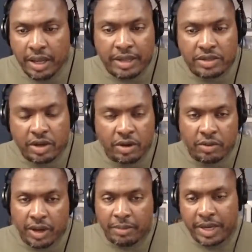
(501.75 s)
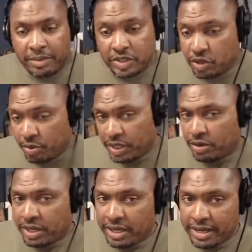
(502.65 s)
So I'm, I'm assuming you
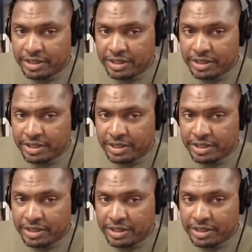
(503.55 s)
cannot